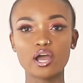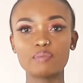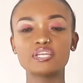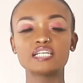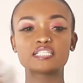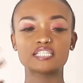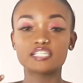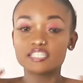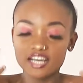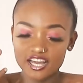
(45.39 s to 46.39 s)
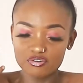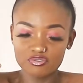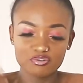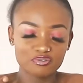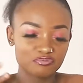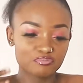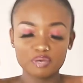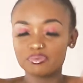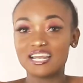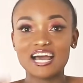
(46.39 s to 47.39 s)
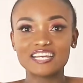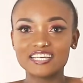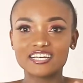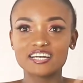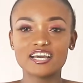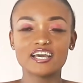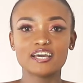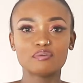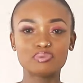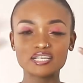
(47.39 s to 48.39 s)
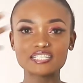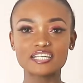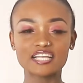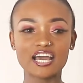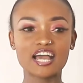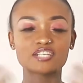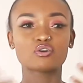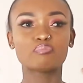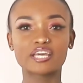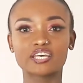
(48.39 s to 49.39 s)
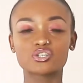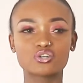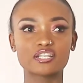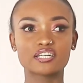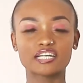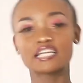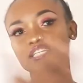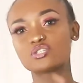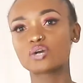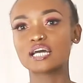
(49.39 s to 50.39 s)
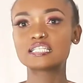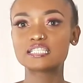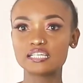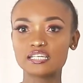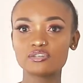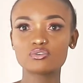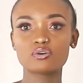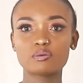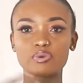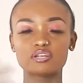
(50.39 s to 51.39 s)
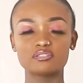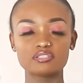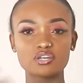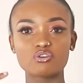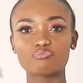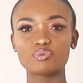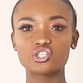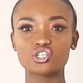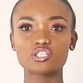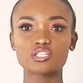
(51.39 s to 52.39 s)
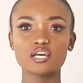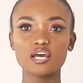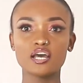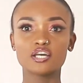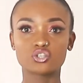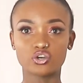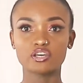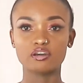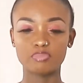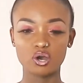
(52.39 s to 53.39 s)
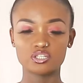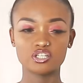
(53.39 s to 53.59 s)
I mean, it's easier, I don't know, maybe learning, pleasing the eyes, or making sure that at least you can see, you know, but instead of me just talking about it.